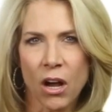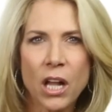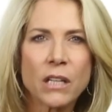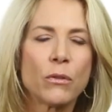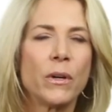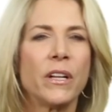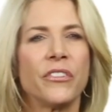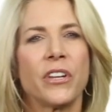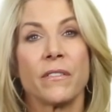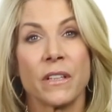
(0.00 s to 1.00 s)
olive oil
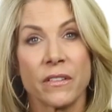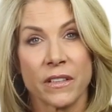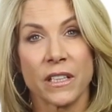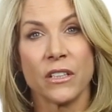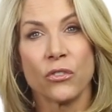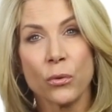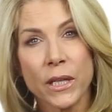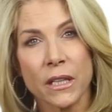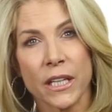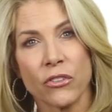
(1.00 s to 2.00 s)
instead of the sticky
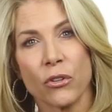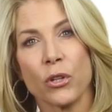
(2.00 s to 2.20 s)
soy glaze,